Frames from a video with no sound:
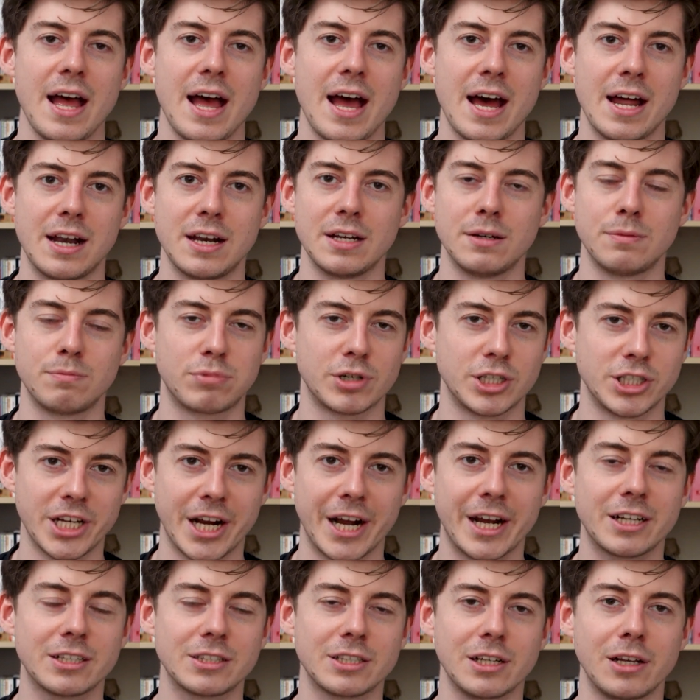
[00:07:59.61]
and
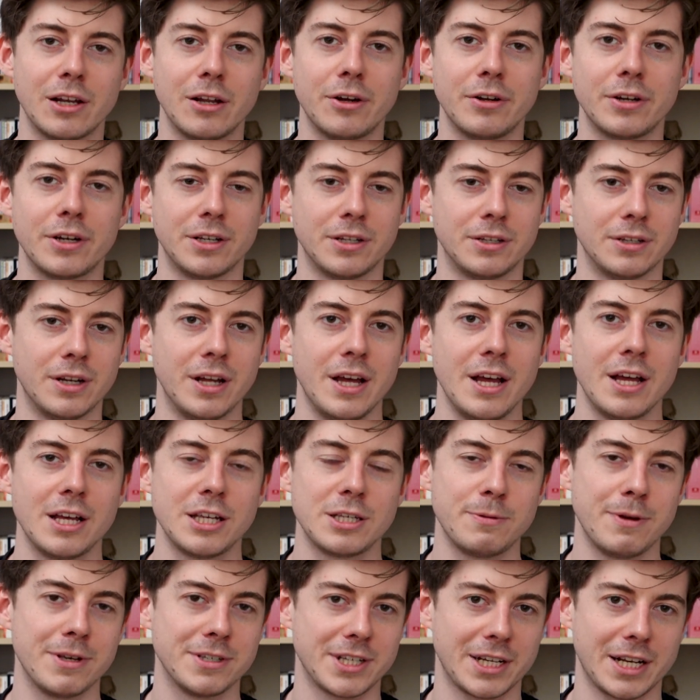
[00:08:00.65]
projects a lot and
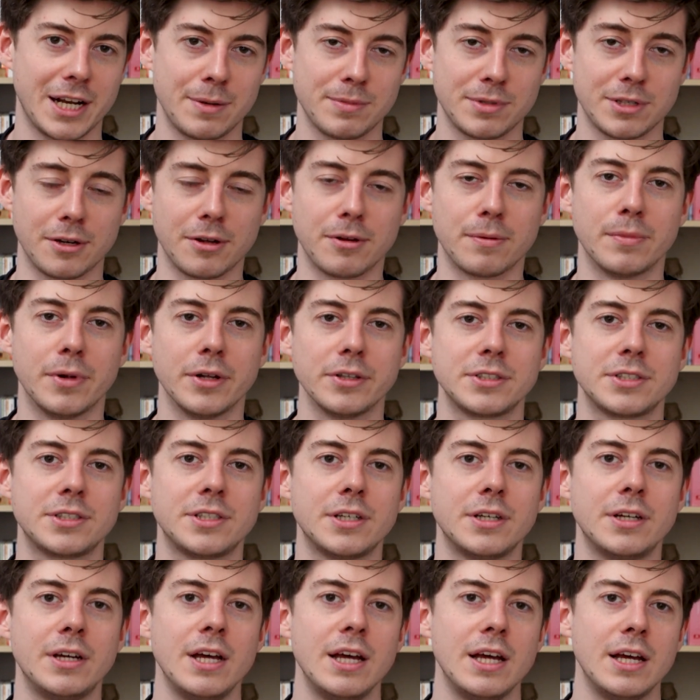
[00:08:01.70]
smells like an absolute
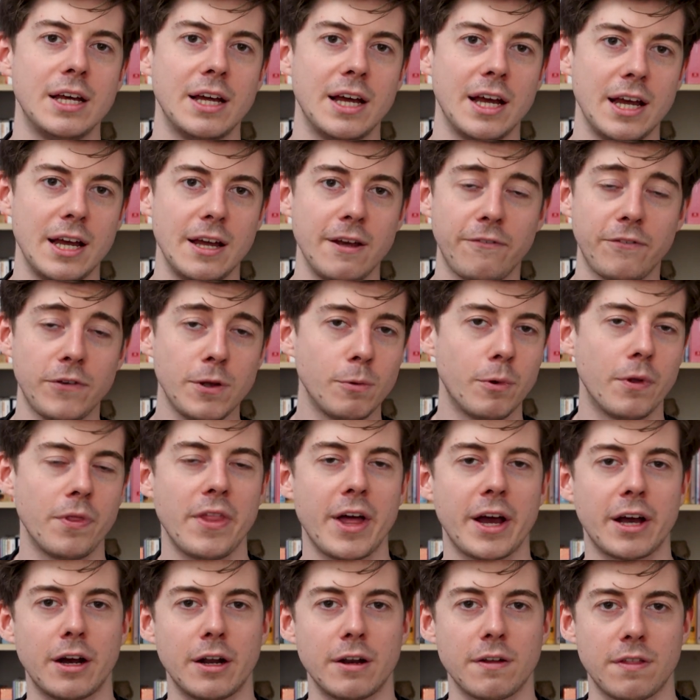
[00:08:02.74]
monster. If you want
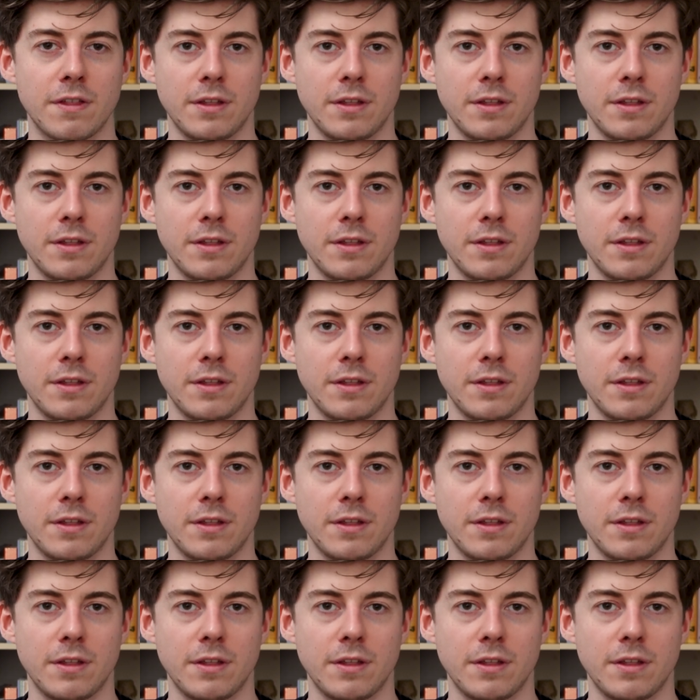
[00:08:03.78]
that kind